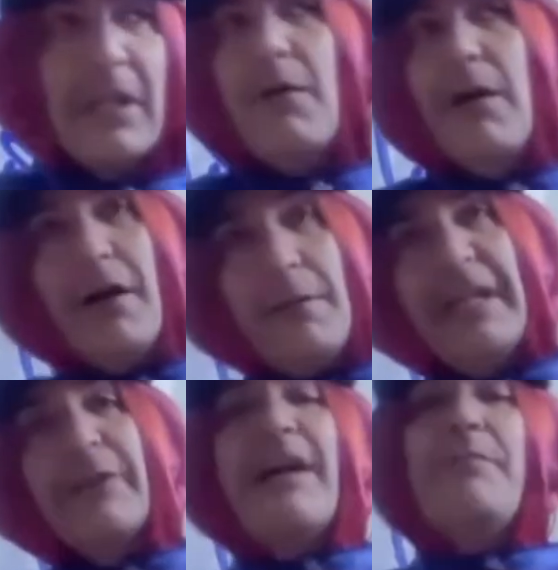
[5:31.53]
Uh, on
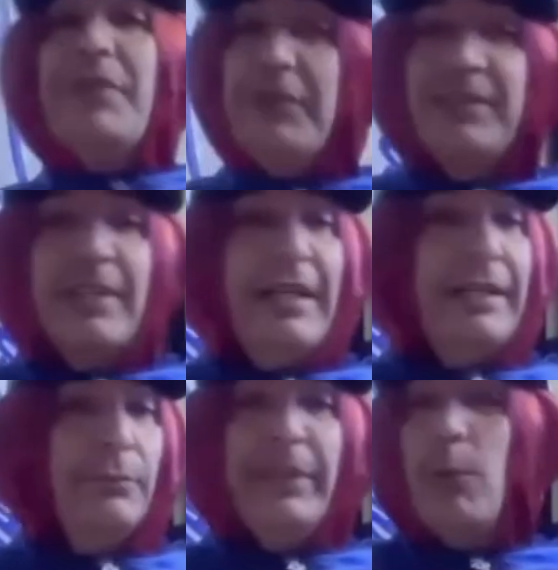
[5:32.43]
my grandmother's
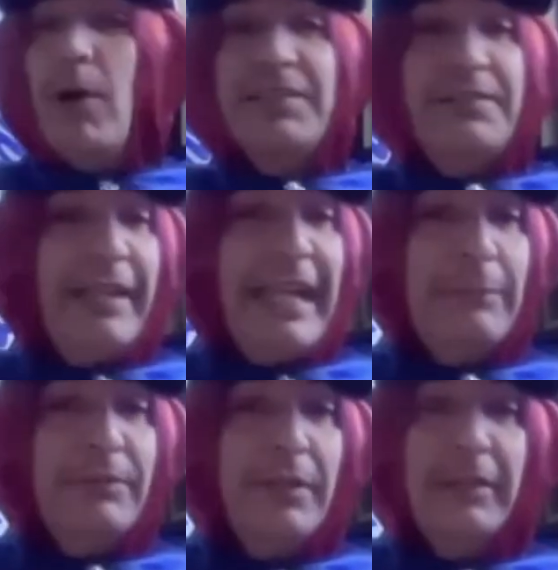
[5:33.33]
side, we'd watch the
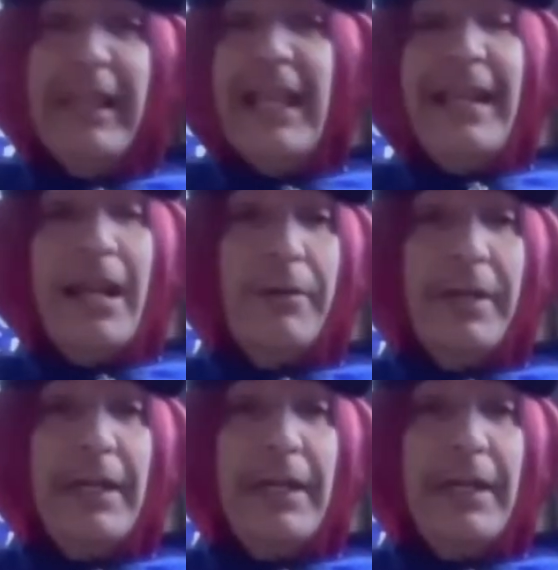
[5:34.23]
games on K C A L